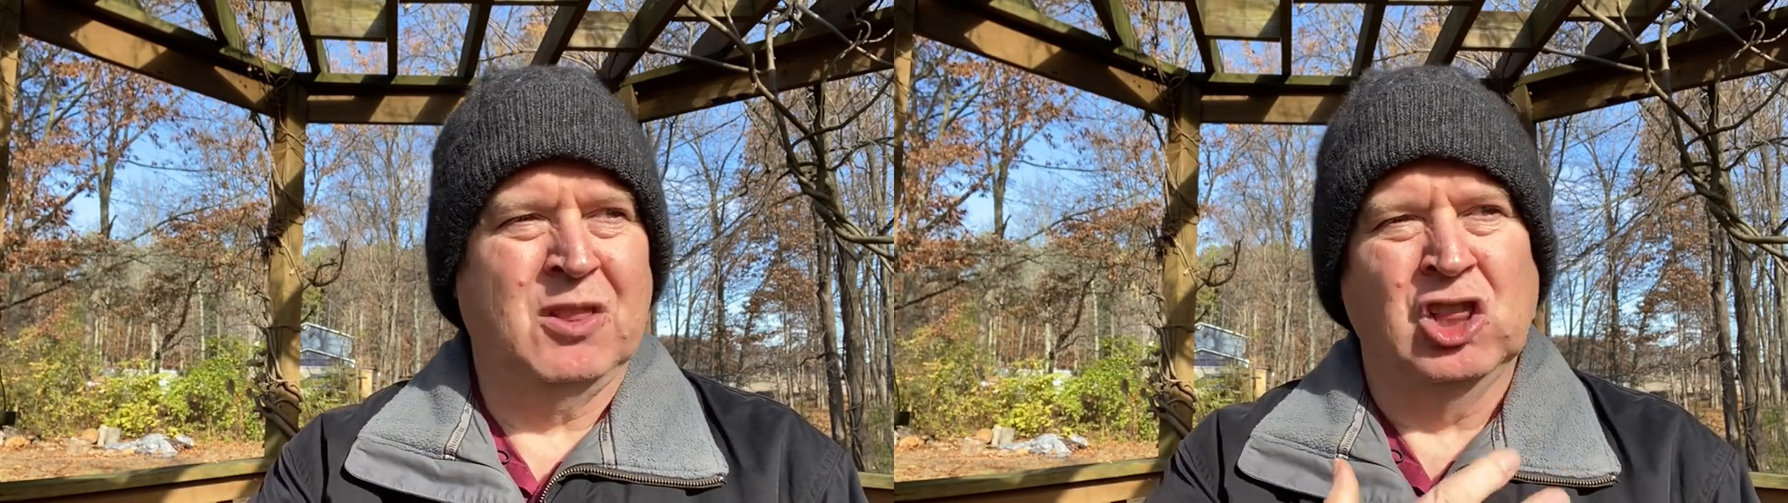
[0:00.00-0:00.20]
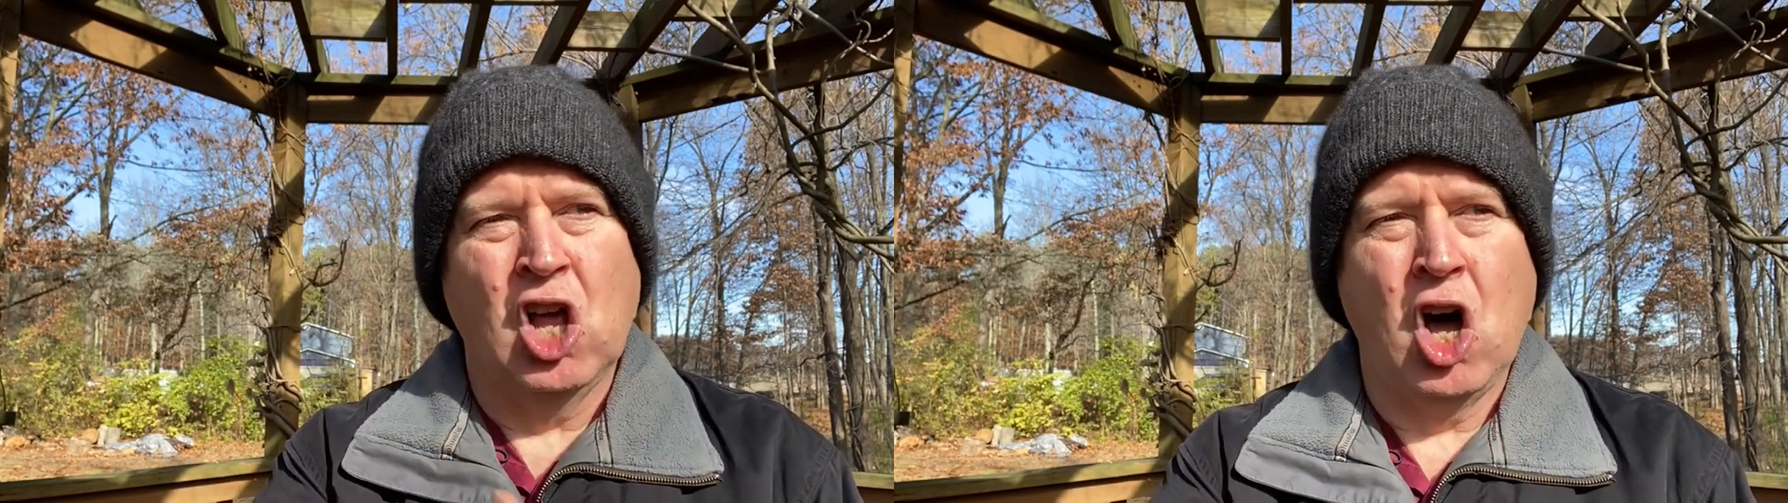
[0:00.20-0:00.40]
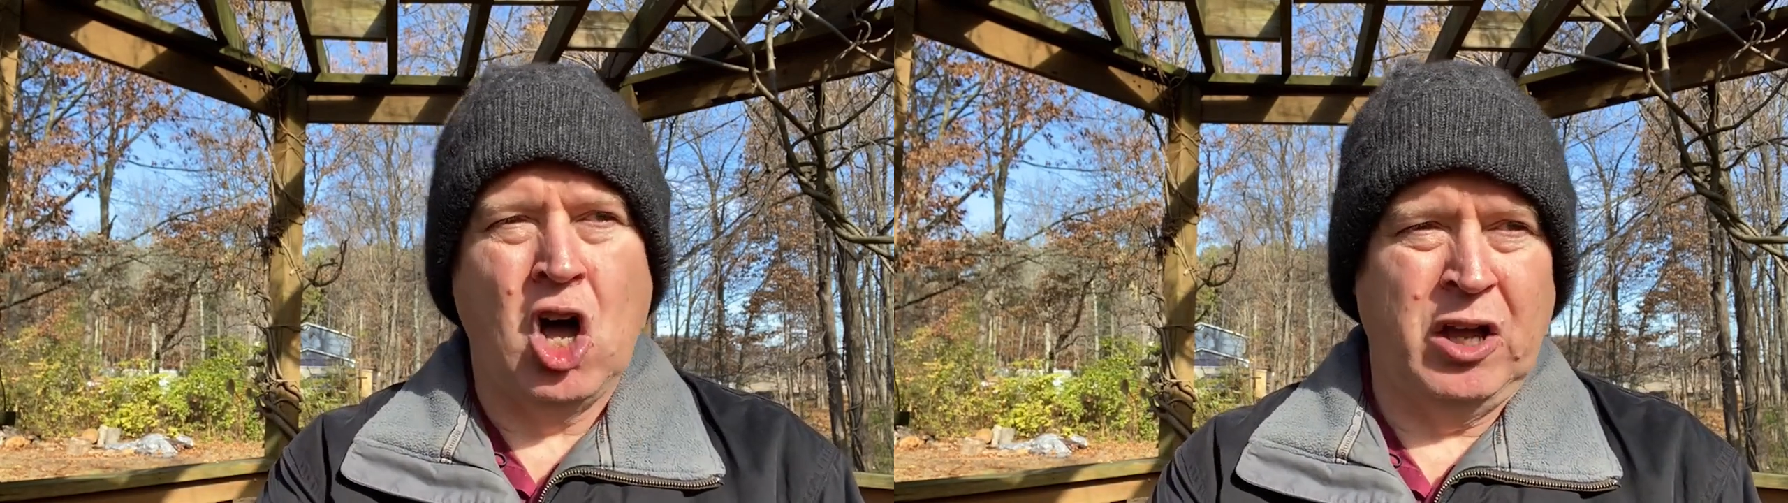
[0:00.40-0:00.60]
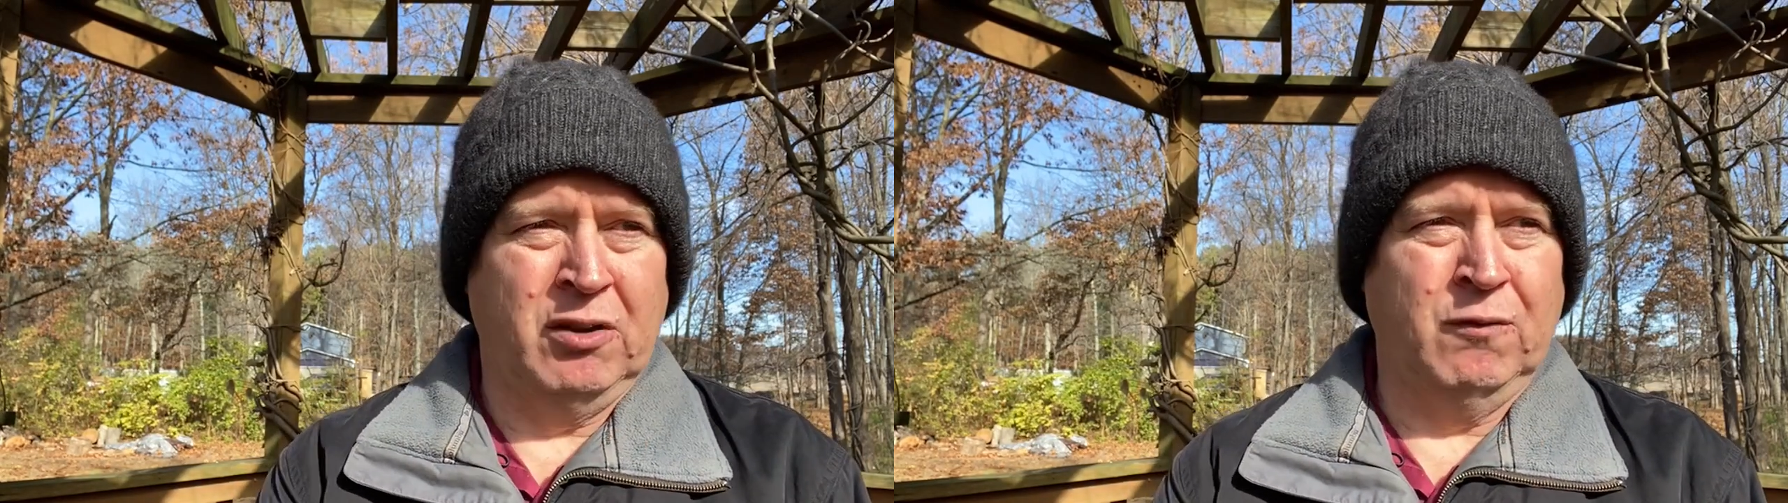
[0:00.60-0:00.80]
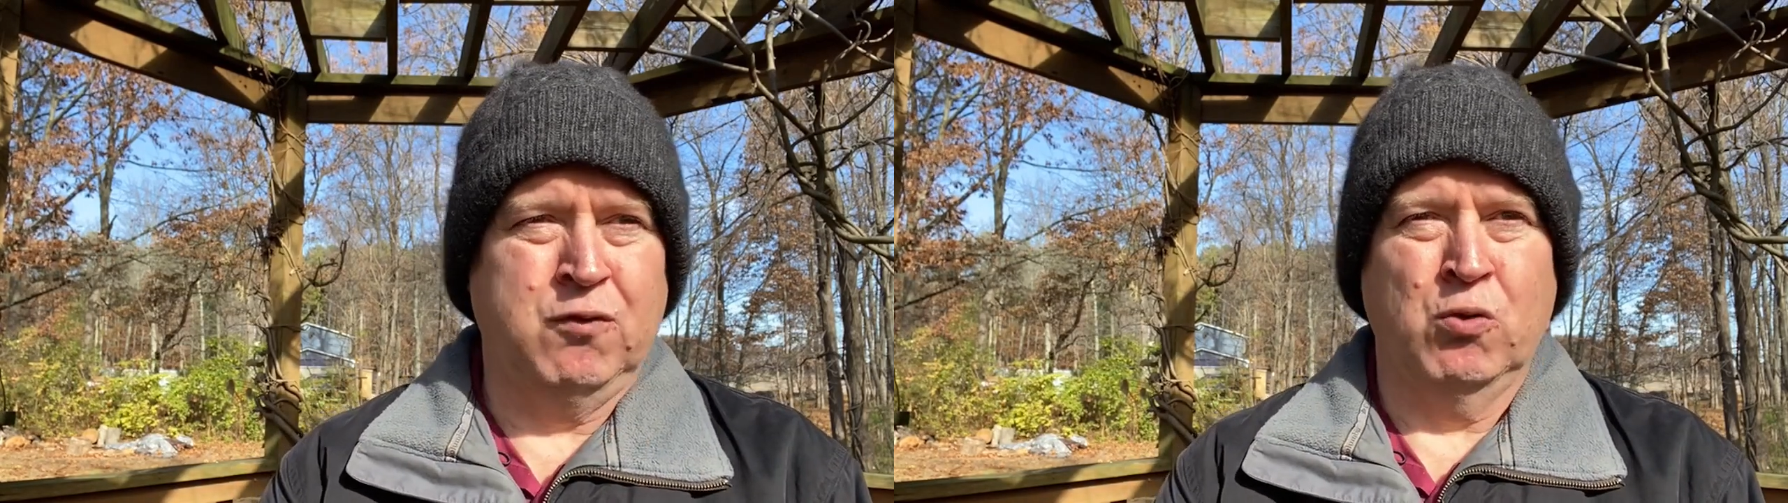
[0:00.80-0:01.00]
law
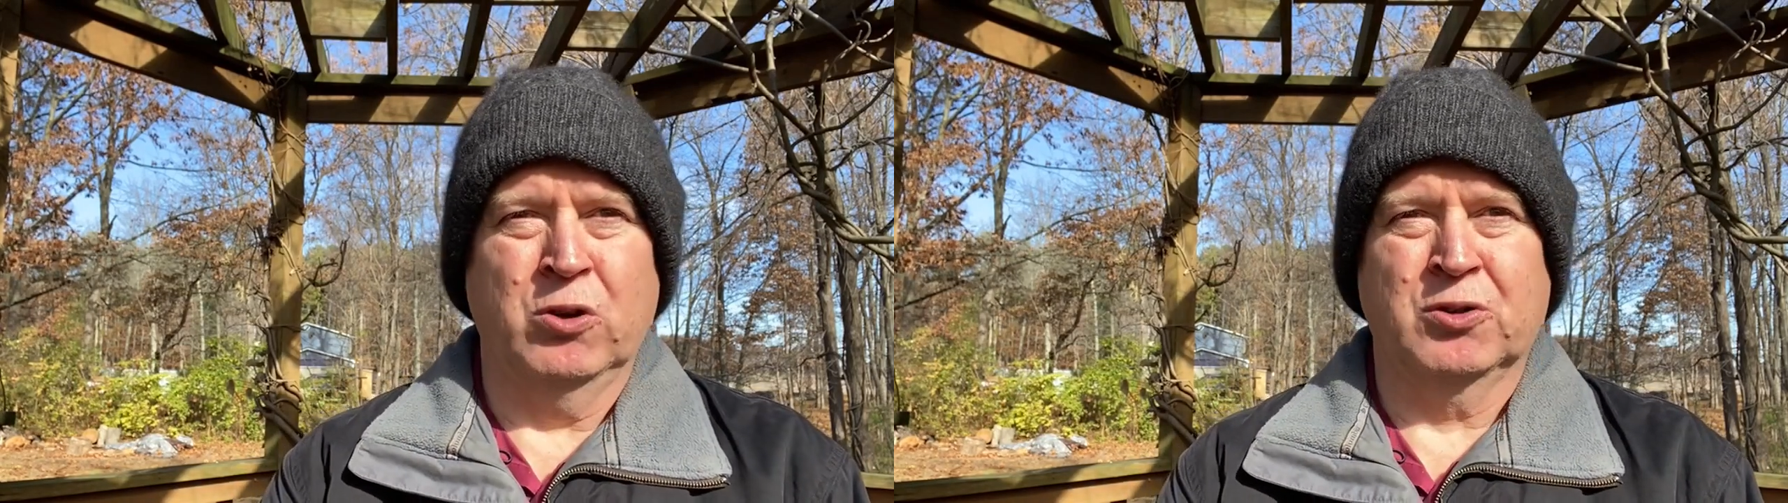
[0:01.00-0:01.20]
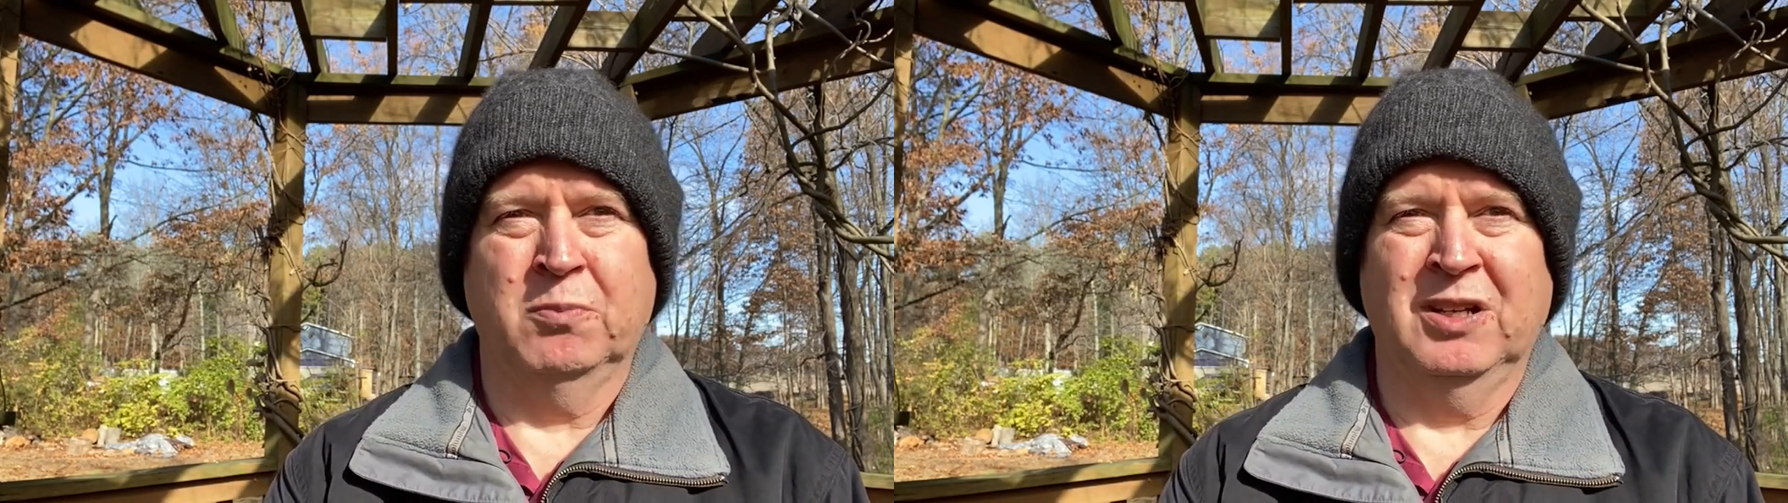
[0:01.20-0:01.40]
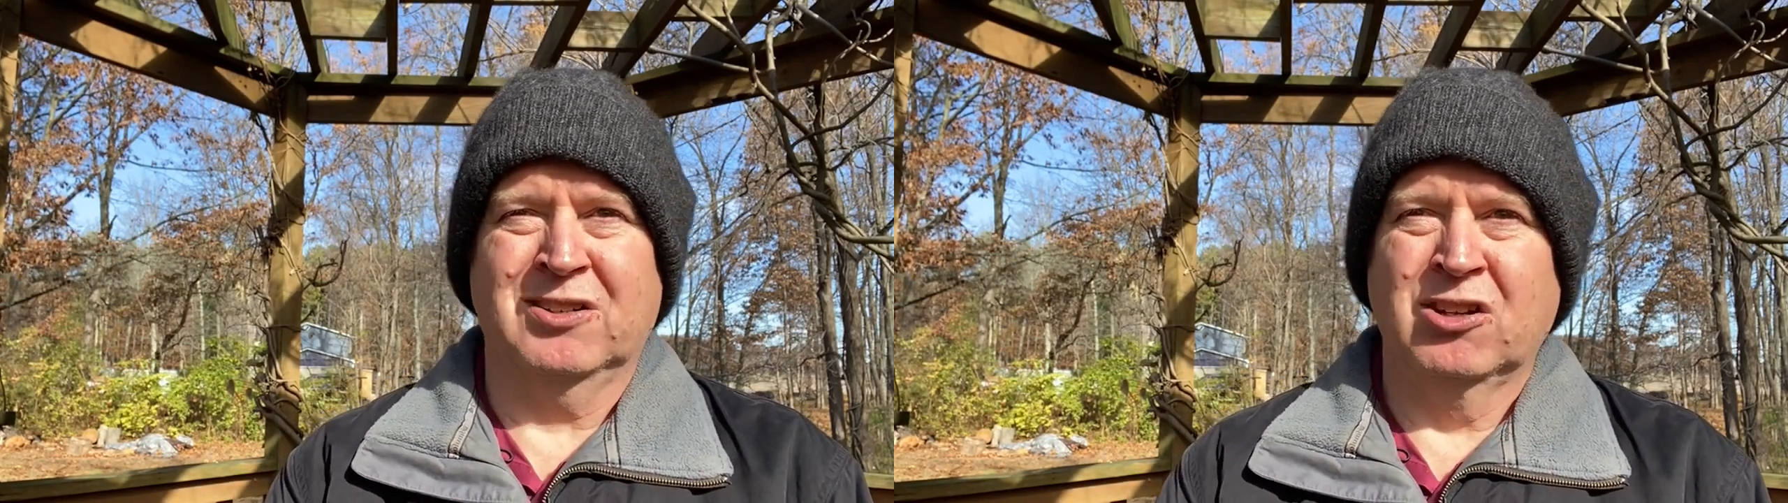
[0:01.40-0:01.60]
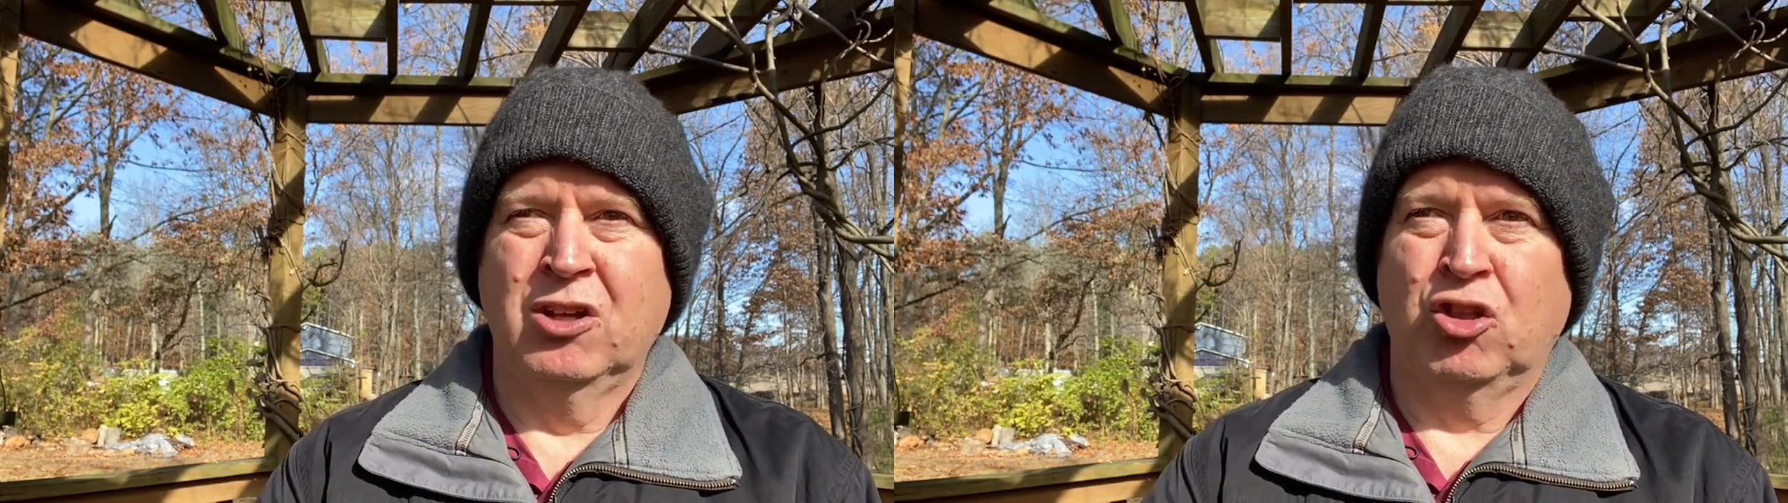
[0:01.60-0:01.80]
enforcement,